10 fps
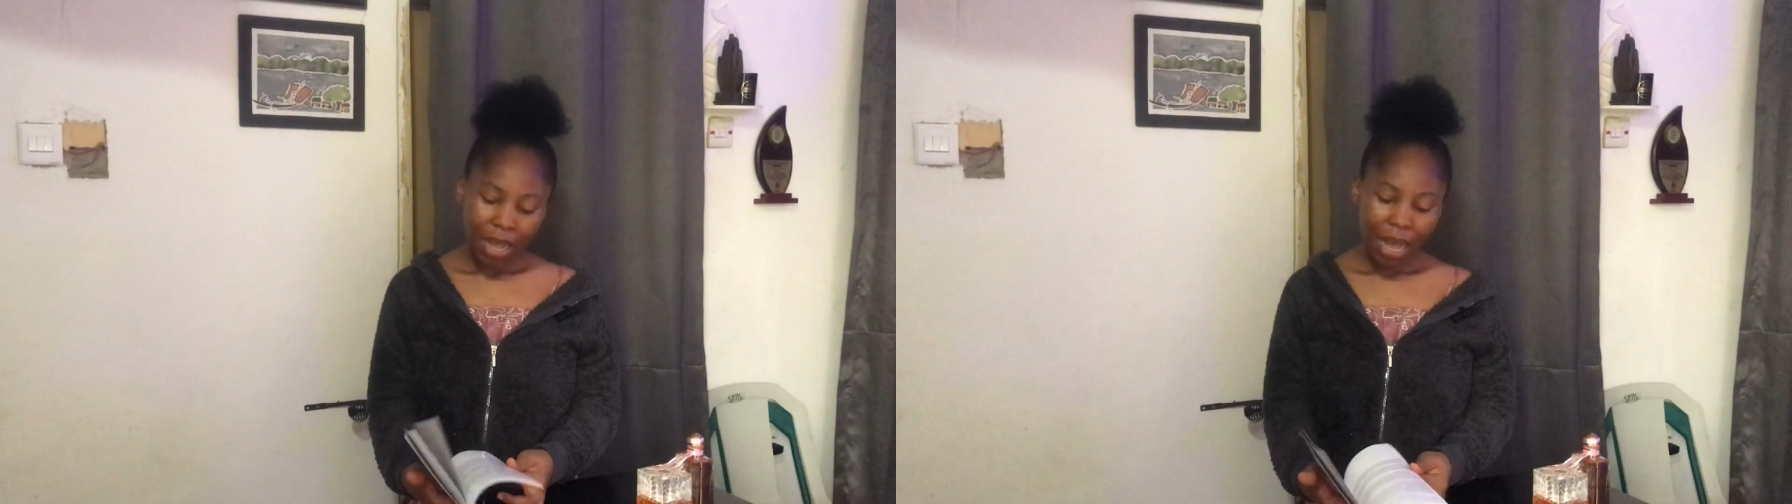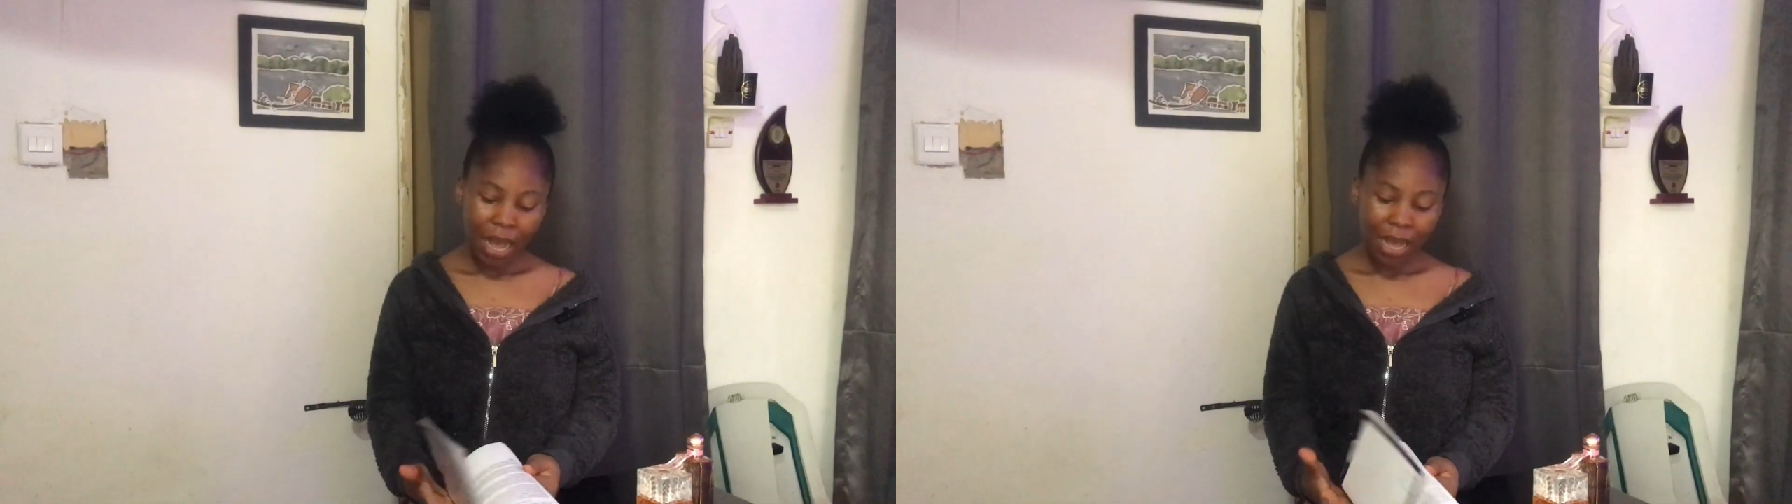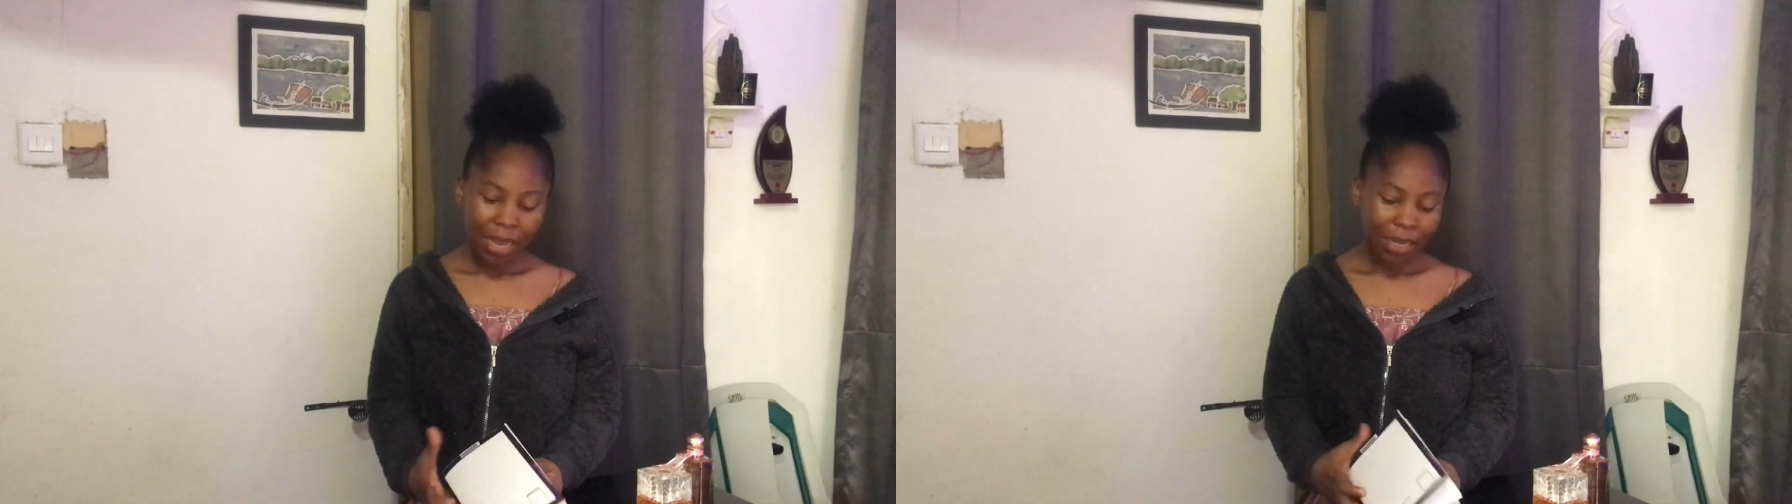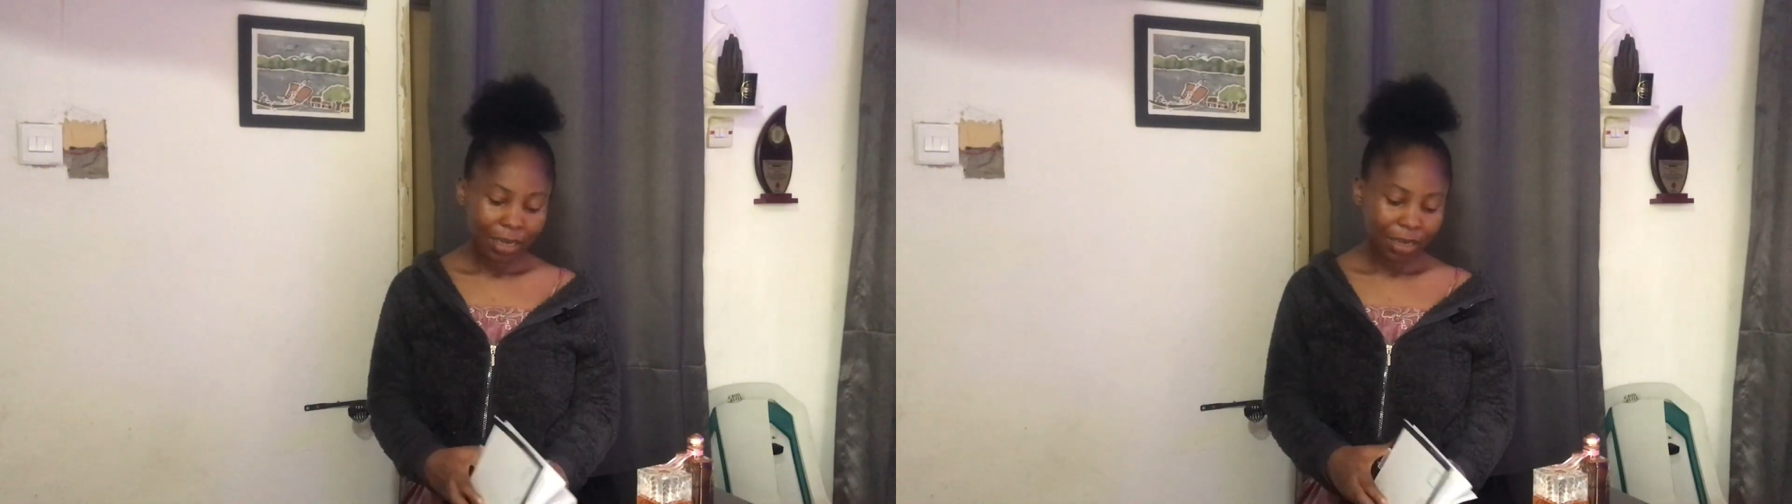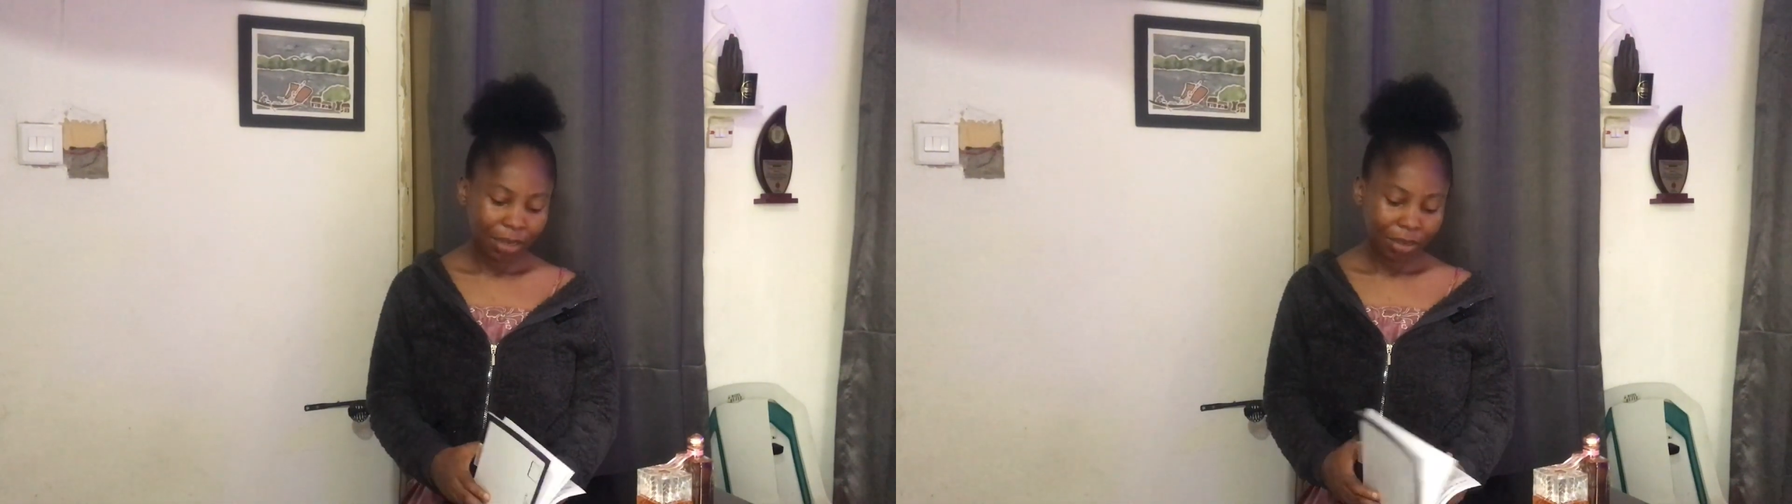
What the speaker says: and